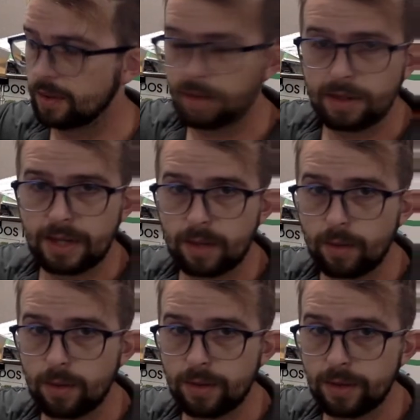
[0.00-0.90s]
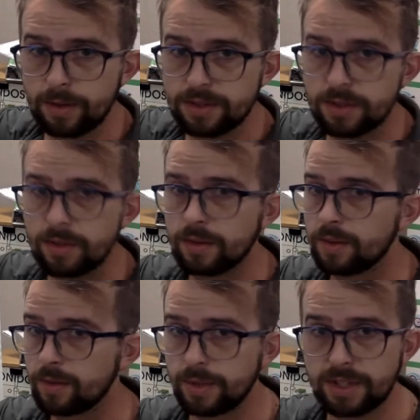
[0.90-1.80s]
la O de oso
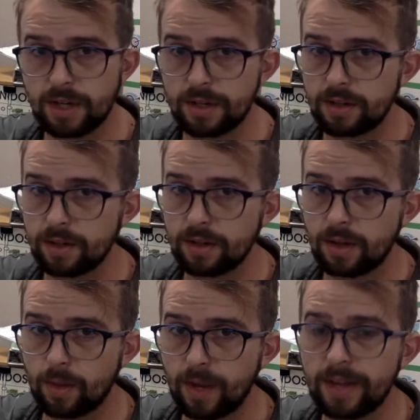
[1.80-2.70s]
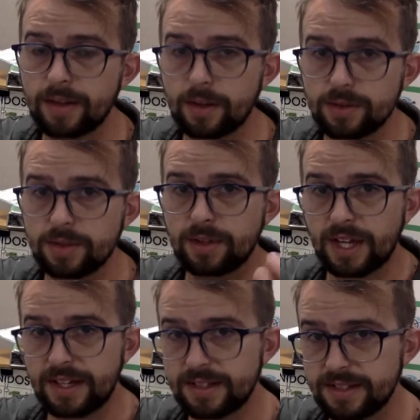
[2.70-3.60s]
we taught a while ago. So the
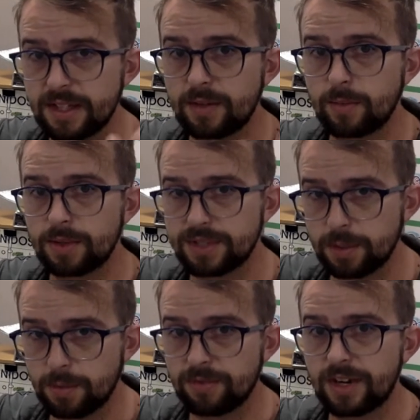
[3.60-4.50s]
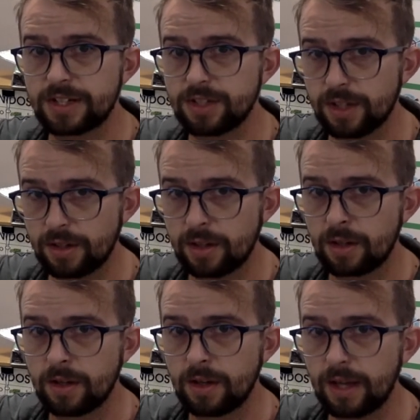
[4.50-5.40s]
idea is that we're still refreshing
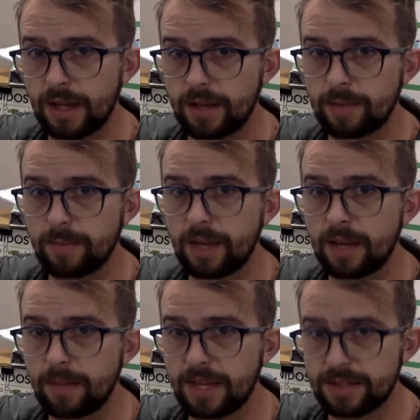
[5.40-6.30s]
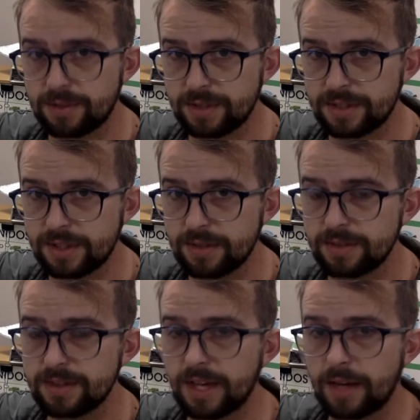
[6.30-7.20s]
and mastering
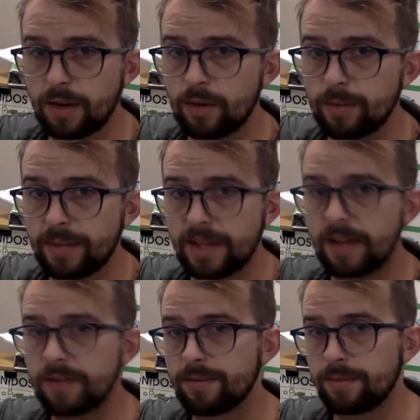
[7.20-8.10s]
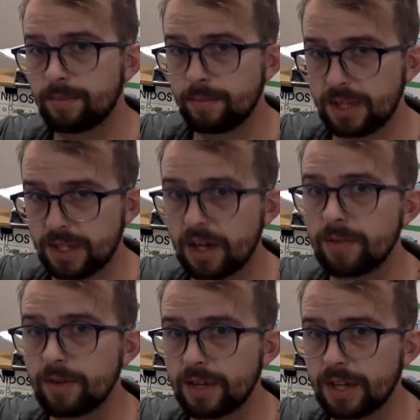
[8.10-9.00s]
skills at home that have been
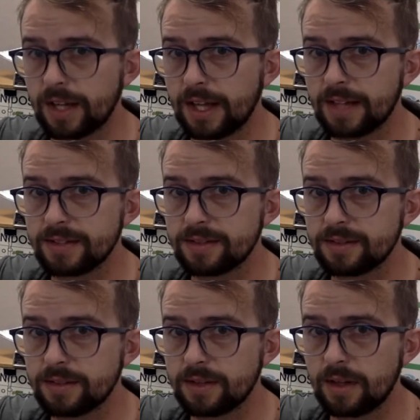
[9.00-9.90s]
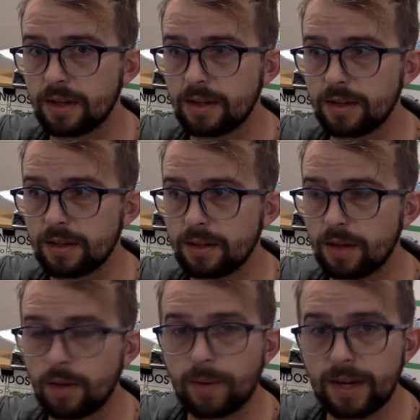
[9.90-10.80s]
covered in class
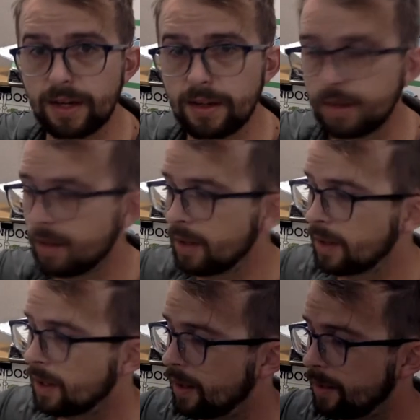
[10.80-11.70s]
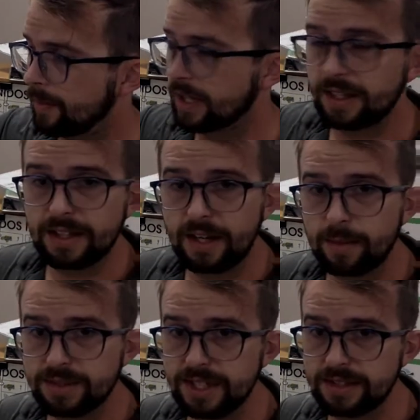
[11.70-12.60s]
already. Aquí
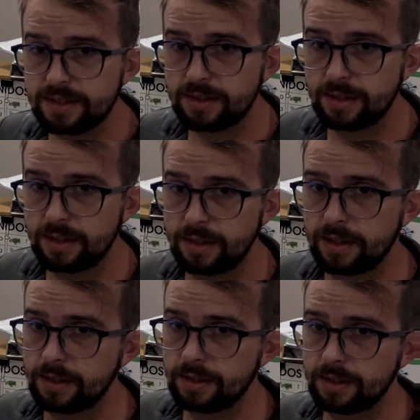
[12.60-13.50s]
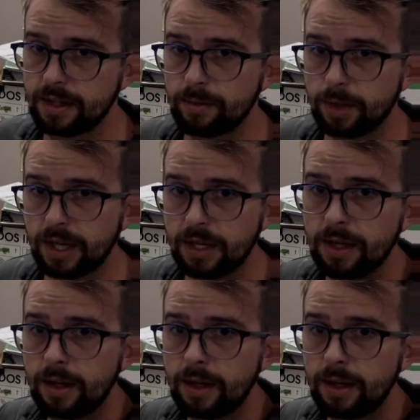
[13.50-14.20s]
tenemos la vocal